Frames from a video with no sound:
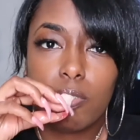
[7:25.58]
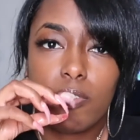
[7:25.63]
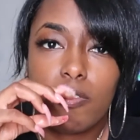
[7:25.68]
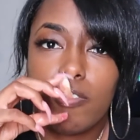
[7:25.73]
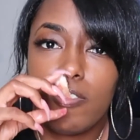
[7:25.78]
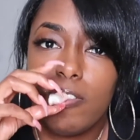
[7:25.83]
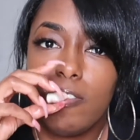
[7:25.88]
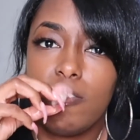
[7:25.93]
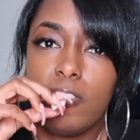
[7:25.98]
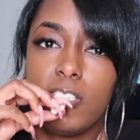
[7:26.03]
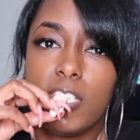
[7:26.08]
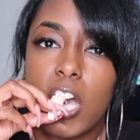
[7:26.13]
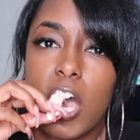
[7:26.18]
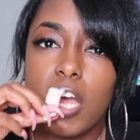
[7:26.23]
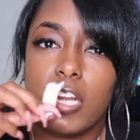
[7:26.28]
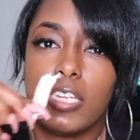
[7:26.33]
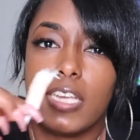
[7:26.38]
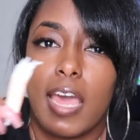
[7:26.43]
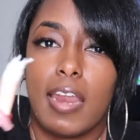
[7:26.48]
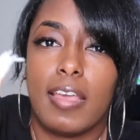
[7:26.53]
Ooh, y'all
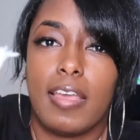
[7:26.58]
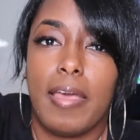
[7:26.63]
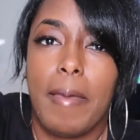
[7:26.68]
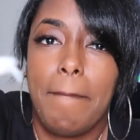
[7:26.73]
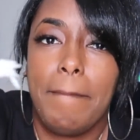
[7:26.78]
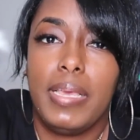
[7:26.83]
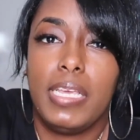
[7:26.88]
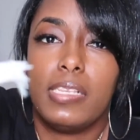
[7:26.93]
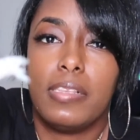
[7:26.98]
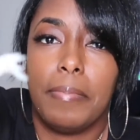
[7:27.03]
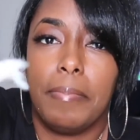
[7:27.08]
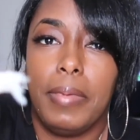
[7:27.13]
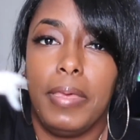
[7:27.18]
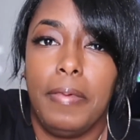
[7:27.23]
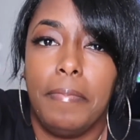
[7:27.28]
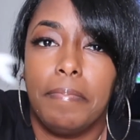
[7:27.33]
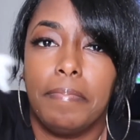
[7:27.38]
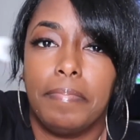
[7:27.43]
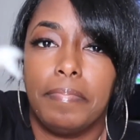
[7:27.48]
just got a good piece of meat.